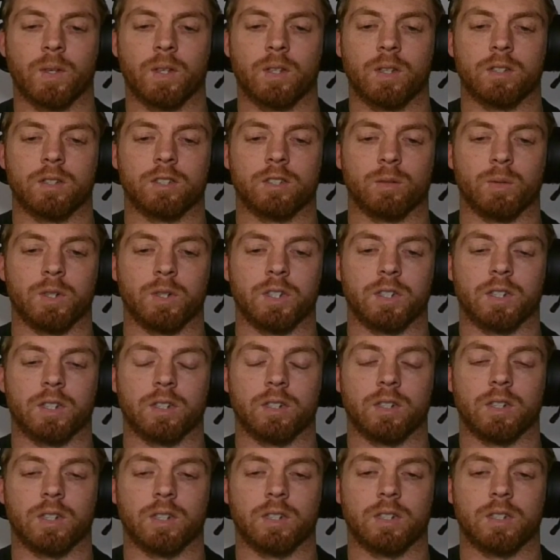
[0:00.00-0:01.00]
So we're just going
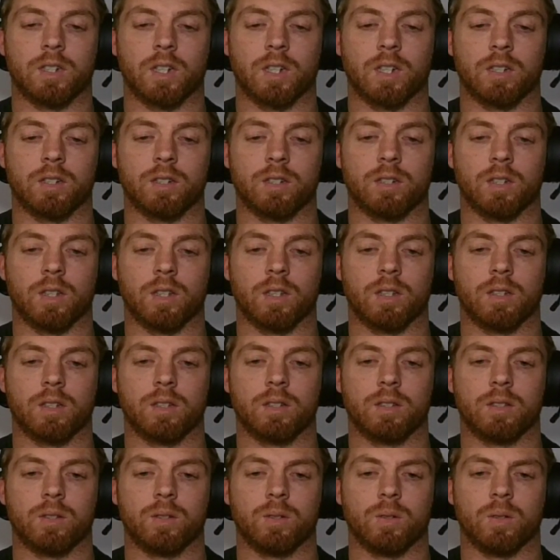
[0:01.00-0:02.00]
to exchange
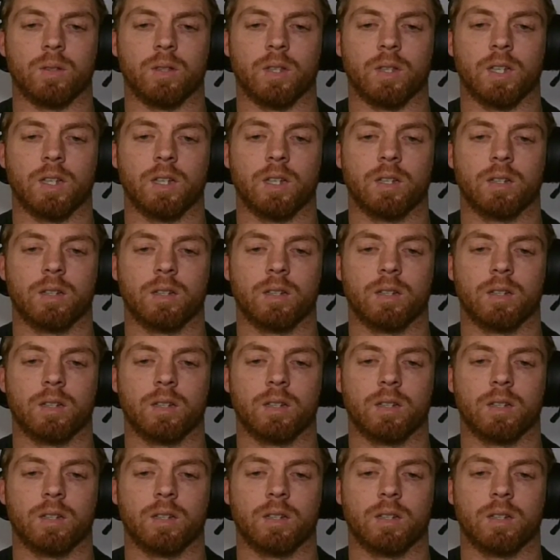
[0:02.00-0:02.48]
two there.